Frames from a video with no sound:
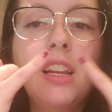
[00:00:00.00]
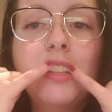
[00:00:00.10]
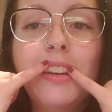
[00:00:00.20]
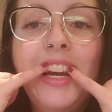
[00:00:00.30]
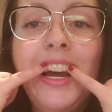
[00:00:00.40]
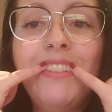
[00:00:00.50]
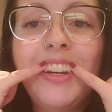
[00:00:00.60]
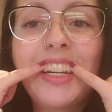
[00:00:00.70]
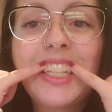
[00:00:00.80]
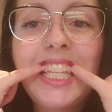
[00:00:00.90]
So I have
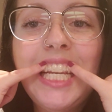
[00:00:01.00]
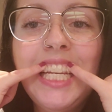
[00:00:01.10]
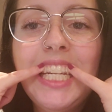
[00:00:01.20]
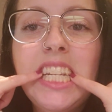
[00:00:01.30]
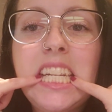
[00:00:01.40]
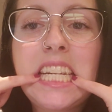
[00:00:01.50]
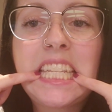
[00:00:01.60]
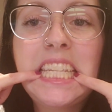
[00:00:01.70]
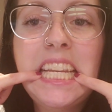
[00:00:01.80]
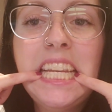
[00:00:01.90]
hooks here and
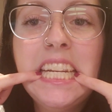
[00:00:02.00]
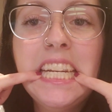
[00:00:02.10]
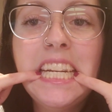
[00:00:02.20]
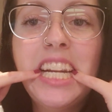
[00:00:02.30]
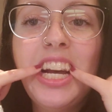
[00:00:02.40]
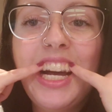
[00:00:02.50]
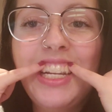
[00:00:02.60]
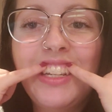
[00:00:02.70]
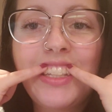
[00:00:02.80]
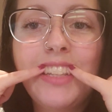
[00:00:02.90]
hooks here. I
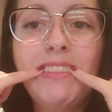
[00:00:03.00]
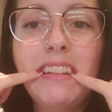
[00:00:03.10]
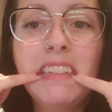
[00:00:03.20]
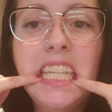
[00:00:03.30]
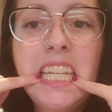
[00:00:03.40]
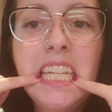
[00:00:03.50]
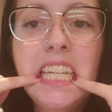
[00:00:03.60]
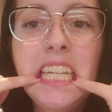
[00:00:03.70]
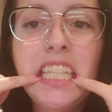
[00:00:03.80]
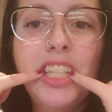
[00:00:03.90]
hooked them up
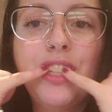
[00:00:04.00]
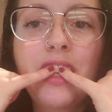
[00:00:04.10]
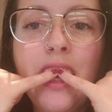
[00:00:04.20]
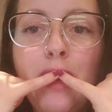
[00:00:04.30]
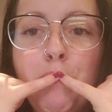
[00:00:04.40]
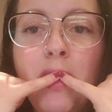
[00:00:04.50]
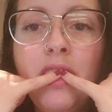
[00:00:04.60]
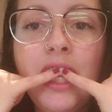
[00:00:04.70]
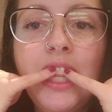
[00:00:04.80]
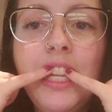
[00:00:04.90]
here, so it's kind of
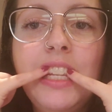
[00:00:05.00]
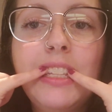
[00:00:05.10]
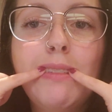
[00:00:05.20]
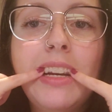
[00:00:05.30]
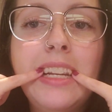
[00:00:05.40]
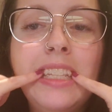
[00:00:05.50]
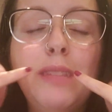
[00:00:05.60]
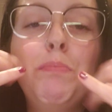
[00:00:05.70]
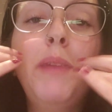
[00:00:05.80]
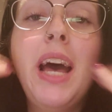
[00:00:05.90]
pulling these ones
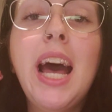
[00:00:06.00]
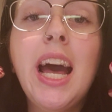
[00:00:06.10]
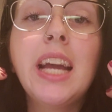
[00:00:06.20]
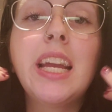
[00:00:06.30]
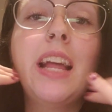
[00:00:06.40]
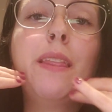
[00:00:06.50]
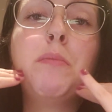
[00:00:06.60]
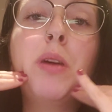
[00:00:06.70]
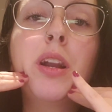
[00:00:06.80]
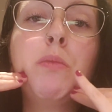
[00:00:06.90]
back and the
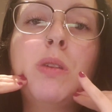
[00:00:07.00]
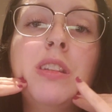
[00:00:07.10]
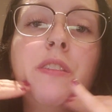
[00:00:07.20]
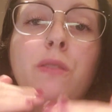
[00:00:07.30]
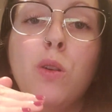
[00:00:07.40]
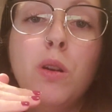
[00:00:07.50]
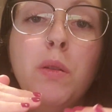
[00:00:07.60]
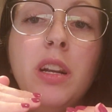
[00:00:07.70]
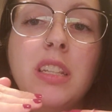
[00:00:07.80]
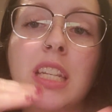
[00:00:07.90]
bottom ones
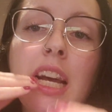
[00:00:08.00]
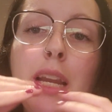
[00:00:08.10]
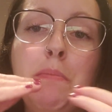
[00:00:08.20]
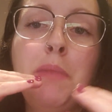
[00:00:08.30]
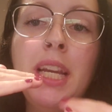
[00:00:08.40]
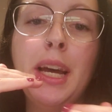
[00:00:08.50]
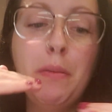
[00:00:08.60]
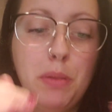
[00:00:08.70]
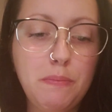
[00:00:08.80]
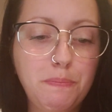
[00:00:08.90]
forward to kind of meet up.